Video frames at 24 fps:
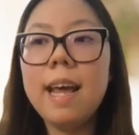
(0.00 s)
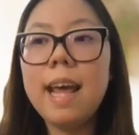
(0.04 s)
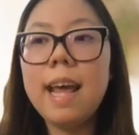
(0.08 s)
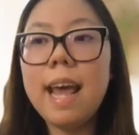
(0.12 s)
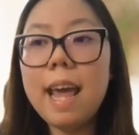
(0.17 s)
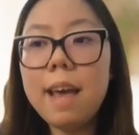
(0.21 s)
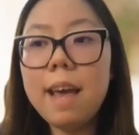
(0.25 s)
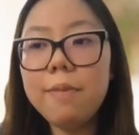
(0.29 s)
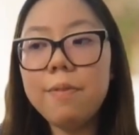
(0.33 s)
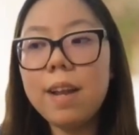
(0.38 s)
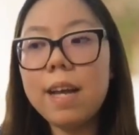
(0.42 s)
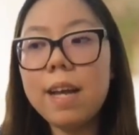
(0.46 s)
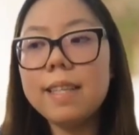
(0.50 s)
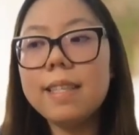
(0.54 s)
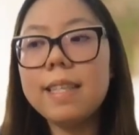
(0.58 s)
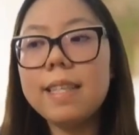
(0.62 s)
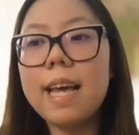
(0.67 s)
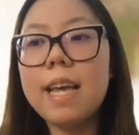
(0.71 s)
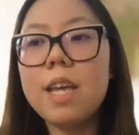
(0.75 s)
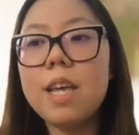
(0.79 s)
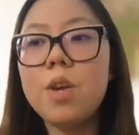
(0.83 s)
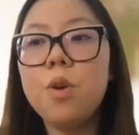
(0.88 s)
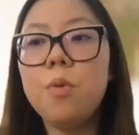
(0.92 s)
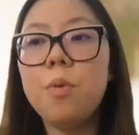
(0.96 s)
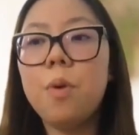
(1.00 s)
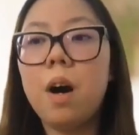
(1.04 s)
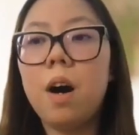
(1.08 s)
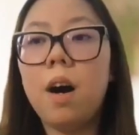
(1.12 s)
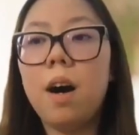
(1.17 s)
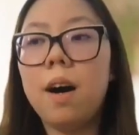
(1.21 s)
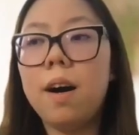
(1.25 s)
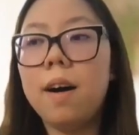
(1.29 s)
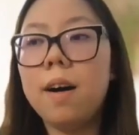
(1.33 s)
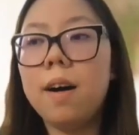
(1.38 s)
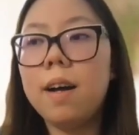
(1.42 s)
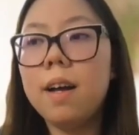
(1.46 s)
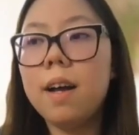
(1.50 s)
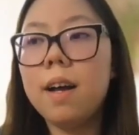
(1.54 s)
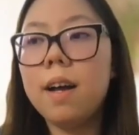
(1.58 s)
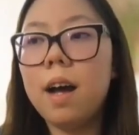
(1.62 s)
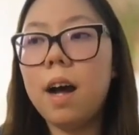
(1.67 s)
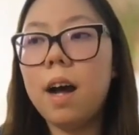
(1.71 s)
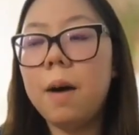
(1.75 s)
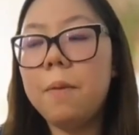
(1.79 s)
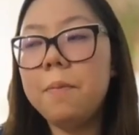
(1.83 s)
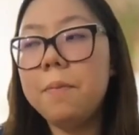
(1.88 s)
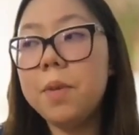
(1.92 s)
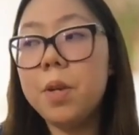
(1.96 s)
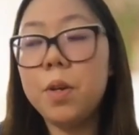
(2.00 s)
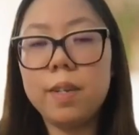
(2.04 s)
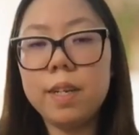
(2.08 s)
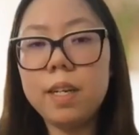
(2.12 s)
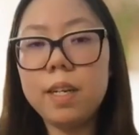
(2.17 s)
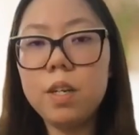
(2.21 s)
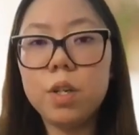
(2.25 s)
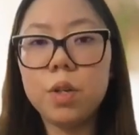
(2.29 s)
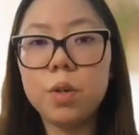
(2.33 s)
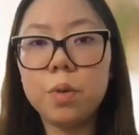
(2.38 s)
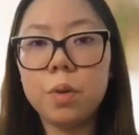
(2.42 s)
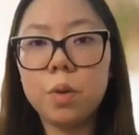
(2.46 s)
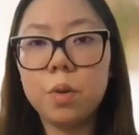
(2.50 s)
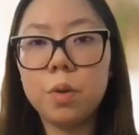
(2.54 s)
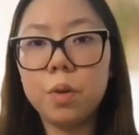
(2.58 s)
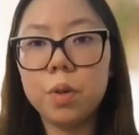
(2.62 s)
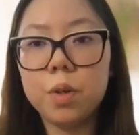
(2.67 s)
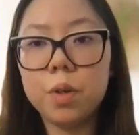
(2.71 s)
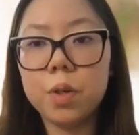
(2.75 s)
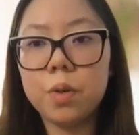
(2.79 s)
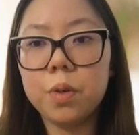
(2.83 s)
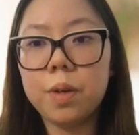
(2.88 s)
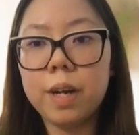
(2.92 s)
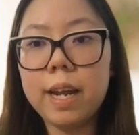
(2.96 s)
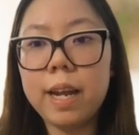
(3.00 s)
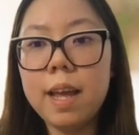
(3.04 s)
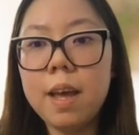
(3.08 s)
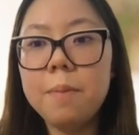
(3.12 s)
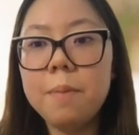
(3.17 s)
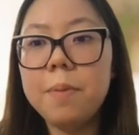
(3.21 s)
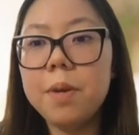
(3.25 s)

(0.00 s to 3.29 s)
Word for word: If, let's say, you are you didn't do a law degree,